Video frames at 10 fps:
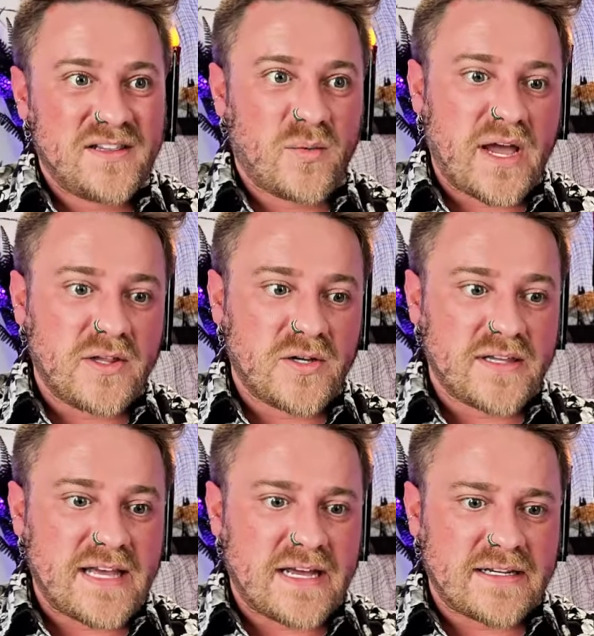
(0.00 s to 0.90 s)
The way I look
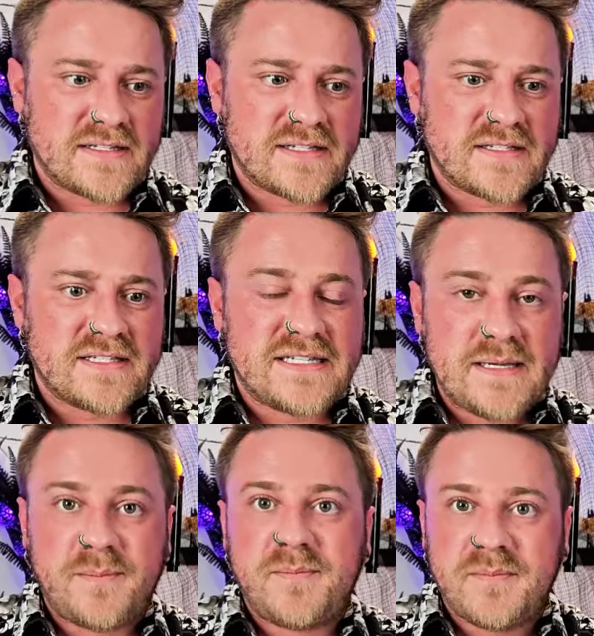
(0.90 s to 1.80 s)
at that is it's a
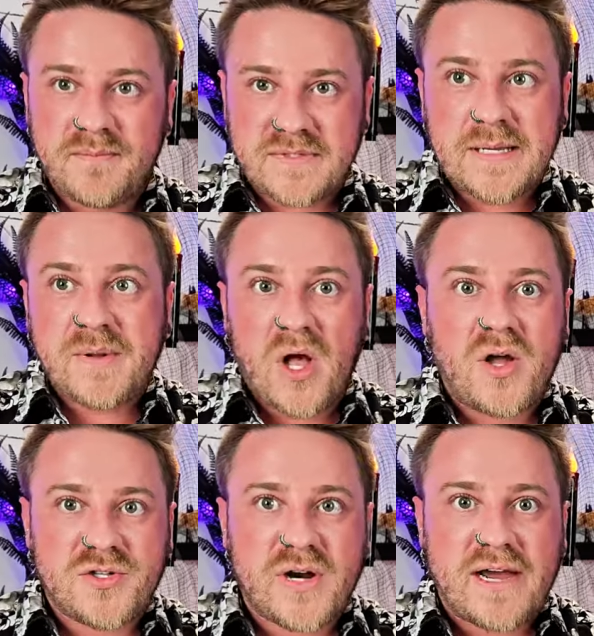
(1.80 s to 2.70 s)
deep, deep
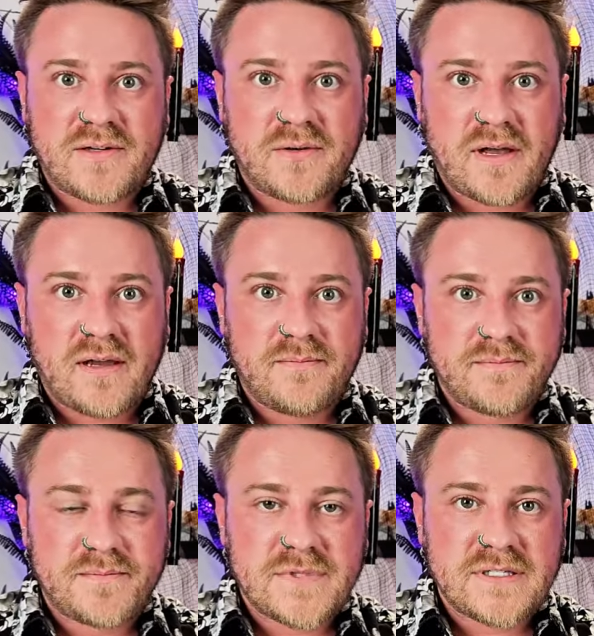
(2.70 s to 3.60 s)
contract, okay?
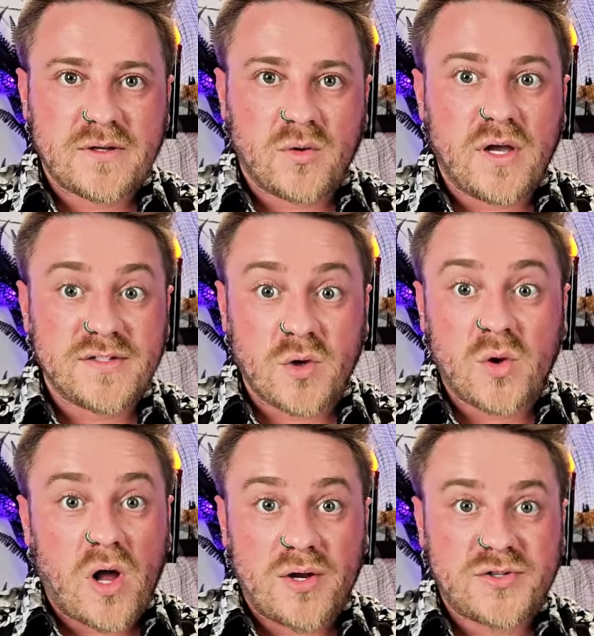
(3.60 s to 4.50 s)
It's a soul
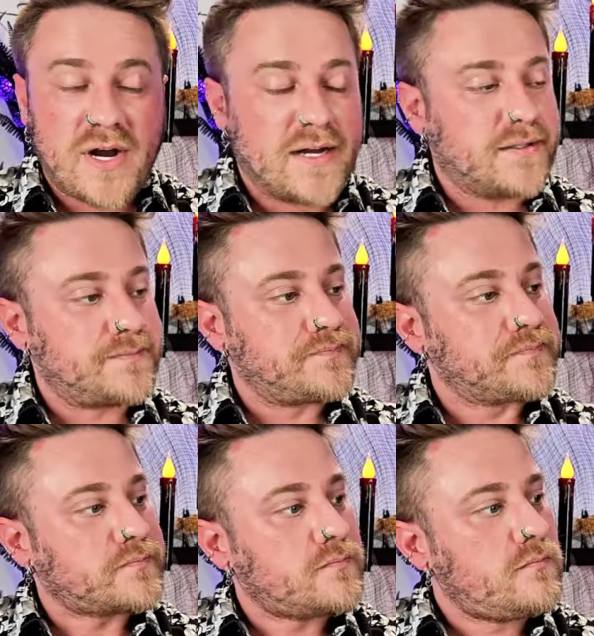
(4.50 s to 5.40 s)
contract.
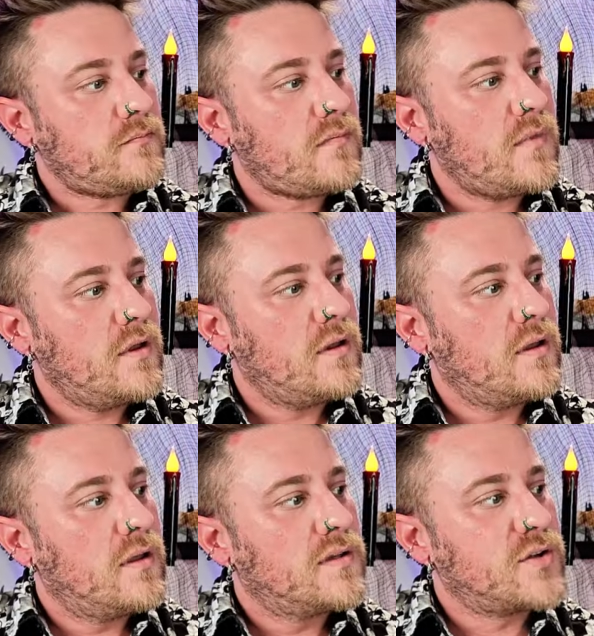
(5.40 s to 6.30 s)

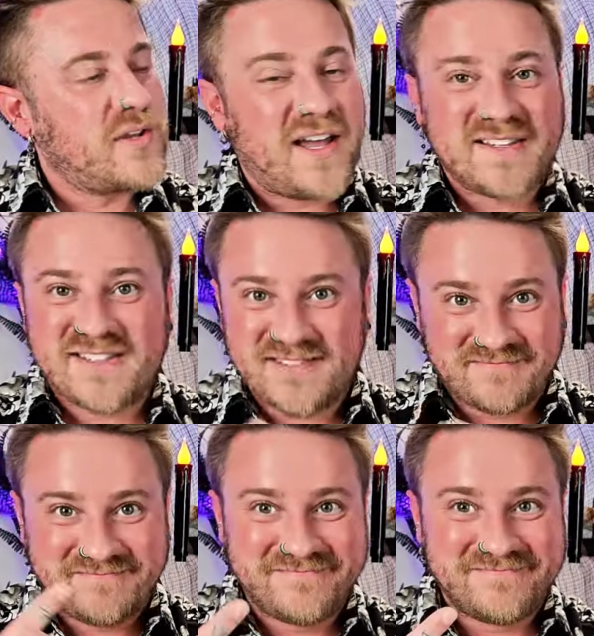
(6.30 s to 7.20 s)
So yes,
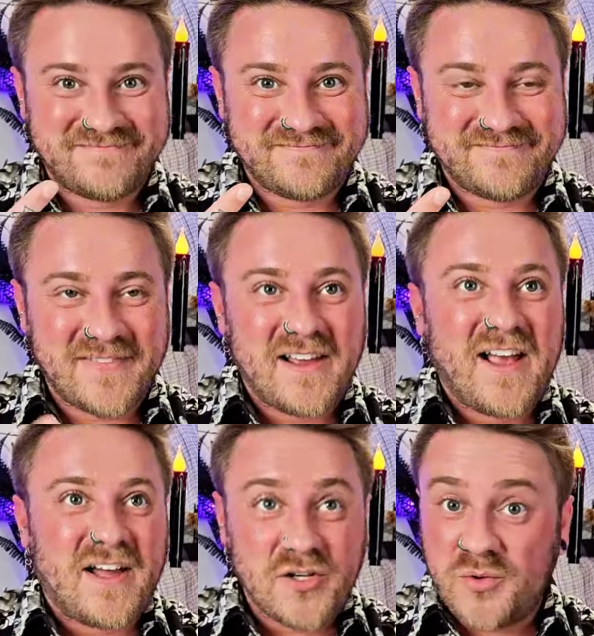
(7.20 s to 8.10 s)

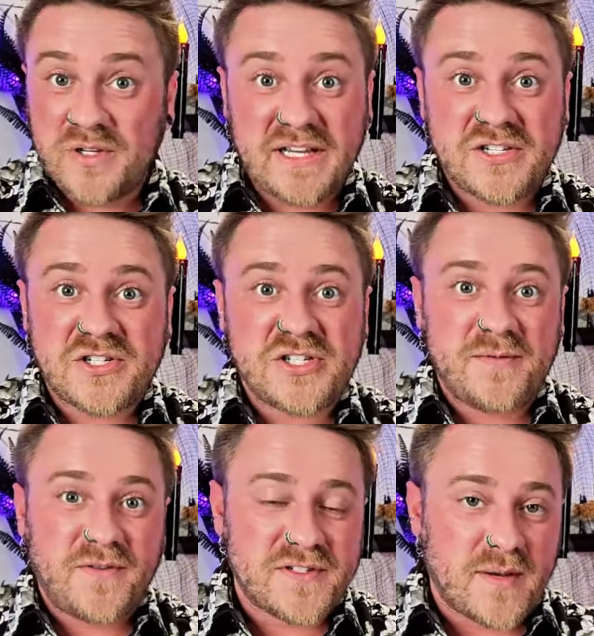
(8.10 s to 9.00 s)
new
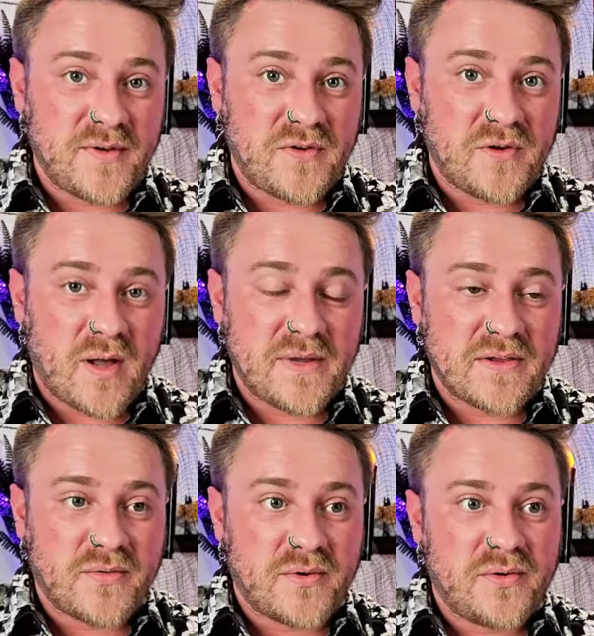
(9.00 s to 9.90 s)
relationship for some of you
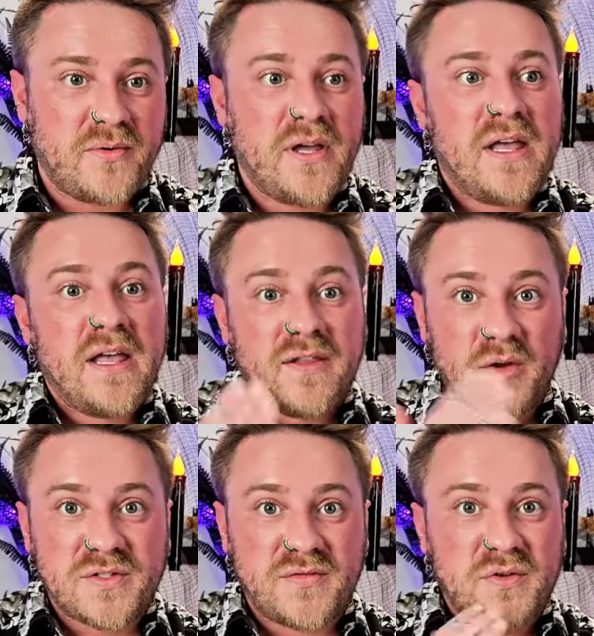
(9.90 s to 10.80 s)
coming through.
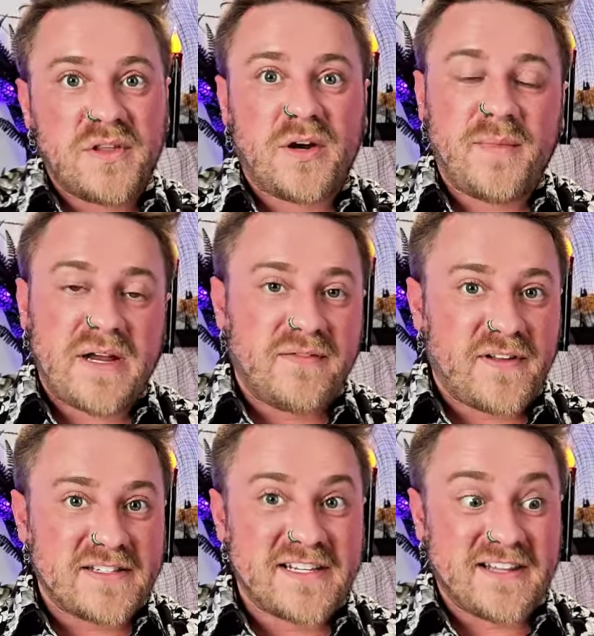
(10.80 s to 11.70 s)
Those of you that are
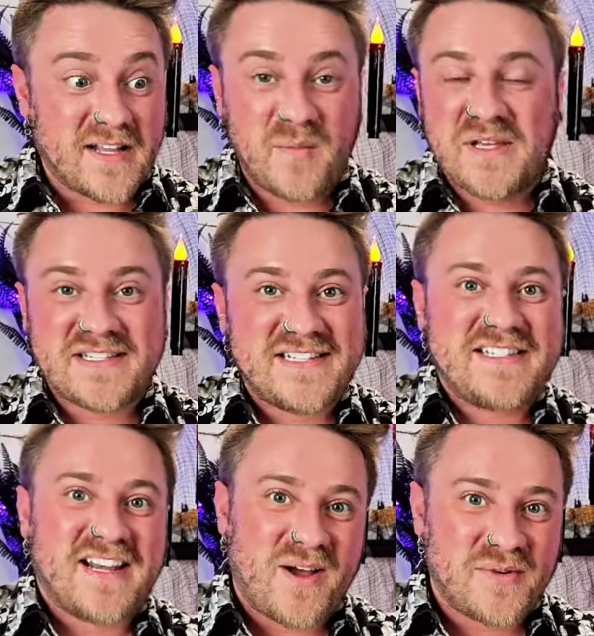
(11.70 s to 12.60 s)
manifesting like a
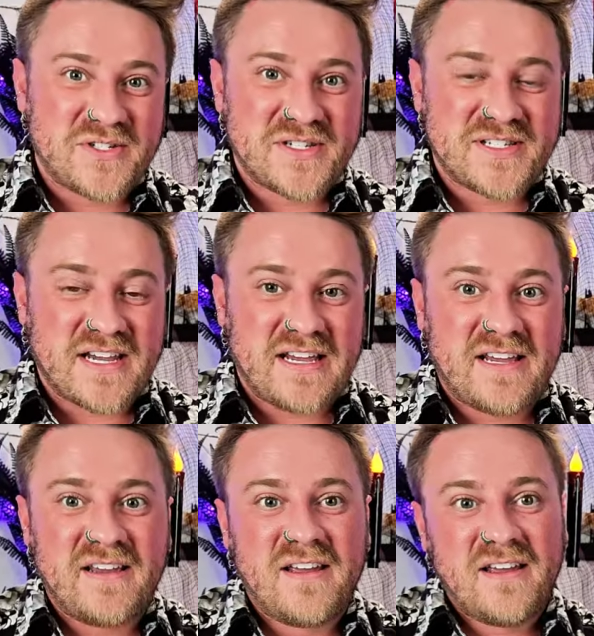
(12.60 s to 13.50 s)
business, like I was just
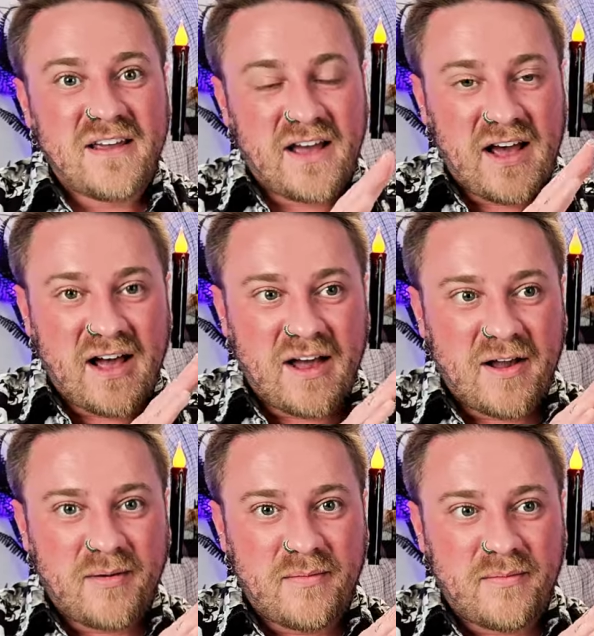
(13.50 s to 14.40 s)
saying,
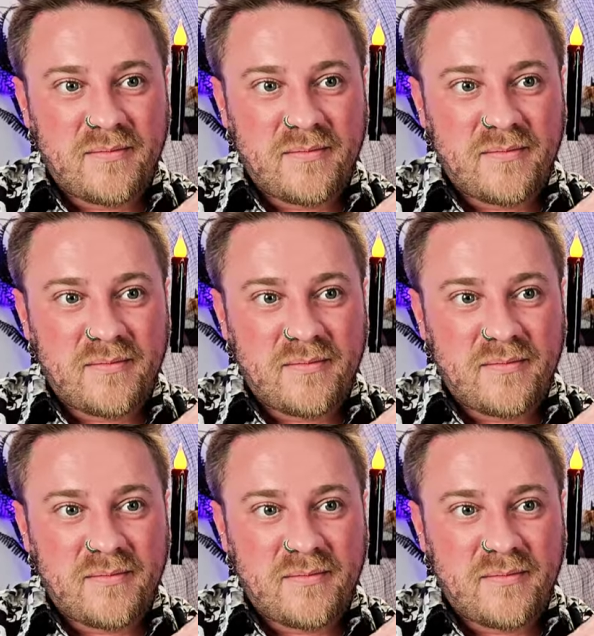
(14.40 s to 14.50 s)
I